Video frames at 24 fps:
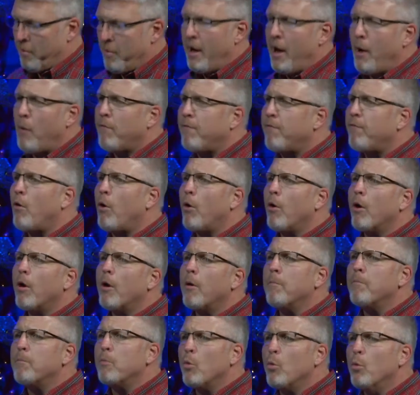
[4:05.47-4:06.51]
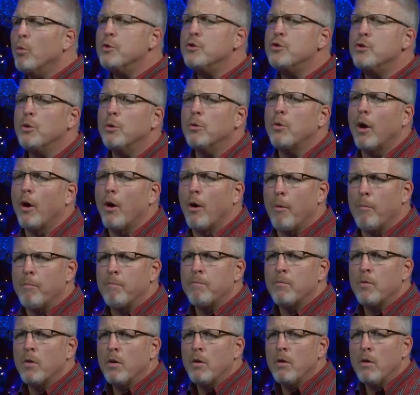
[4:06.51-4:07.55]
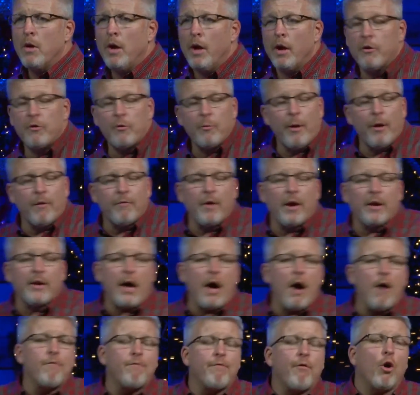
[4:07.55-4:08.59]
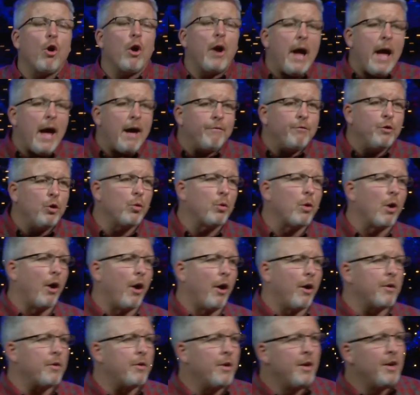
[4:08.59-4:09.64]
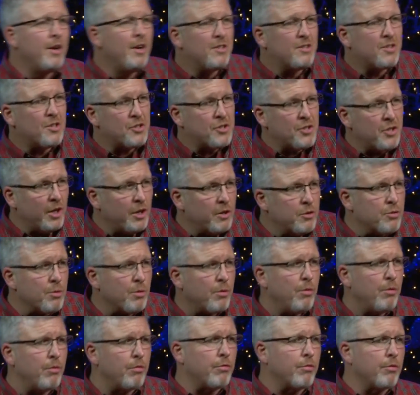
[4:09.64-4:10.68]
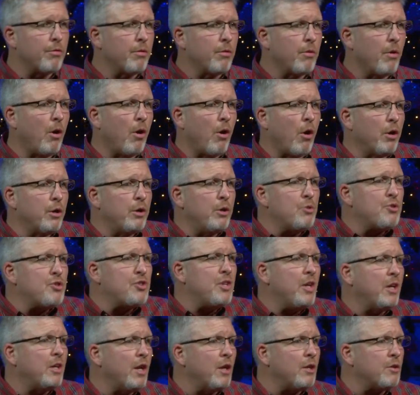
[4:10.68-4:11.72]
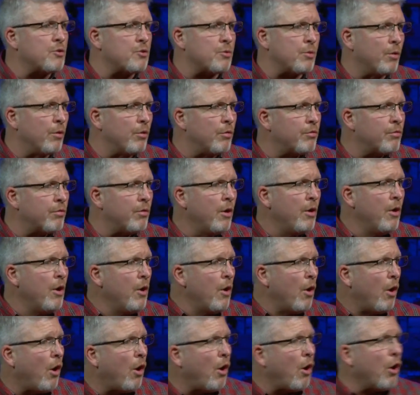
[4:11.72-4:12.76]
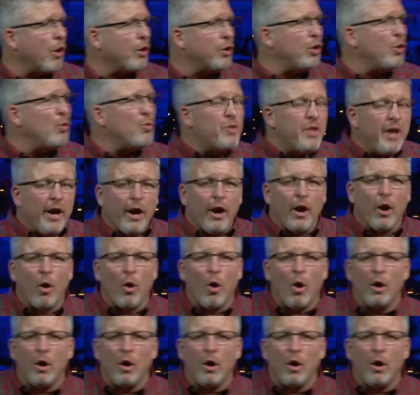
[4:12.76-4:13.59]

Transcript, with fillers: How far would you go? As a matter of fact, how far have you gone to seek truth. Uh, are you seeking truth? Uh, are you there?